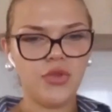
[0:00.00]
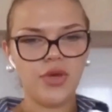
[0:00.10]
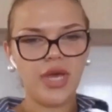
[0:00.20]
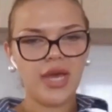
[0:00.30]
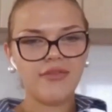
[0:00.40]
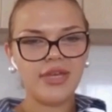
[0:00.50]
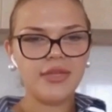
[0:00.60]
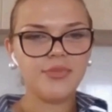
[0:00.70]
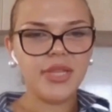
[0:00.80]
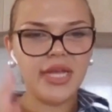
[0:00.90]
you have
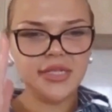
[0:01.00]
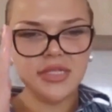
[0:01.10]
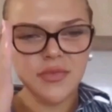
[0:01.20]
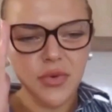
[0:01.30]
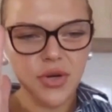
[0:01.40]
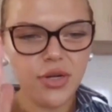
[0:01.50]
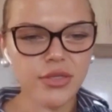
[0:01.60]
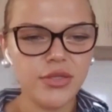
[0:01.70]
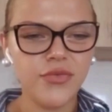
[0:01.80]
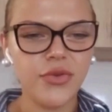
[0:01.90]
any plans
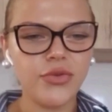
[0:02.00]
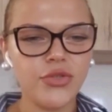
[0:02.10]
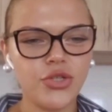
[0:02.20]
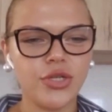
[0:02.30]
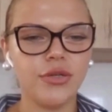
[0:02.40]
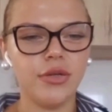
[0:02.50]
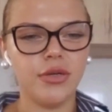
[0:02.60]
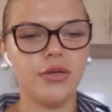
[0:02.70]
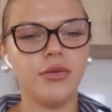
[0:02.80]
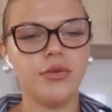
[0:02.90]
for the future
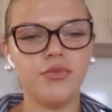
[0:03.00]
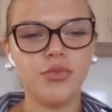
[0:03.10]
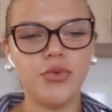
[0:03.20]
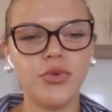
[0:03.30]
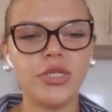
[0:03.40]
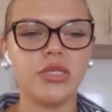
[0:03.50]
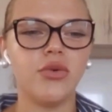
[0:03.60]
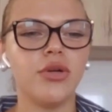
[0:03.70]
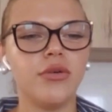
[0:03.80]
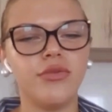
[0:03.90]
books
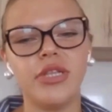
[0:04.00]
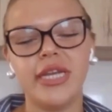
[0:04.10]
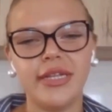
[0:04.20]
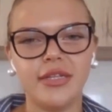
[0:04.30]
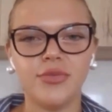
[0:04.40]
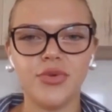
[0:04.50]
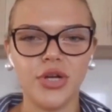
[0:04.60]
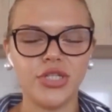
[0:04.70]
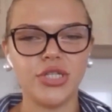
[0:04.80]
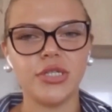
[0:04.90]
or related
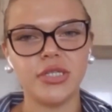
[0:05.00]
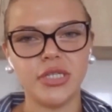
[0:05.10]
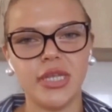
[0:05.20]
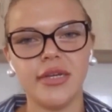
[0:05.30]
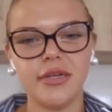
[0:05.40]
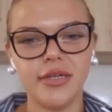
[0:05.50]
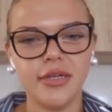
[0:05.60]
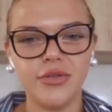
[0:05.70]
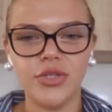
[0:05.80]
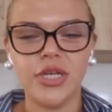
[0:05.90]
projects? Like,
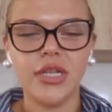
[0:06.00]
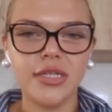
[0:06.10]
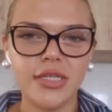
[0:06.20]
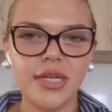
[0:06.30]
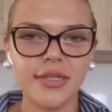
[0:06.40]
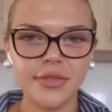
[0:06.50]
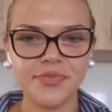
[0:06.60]
can you tell us that?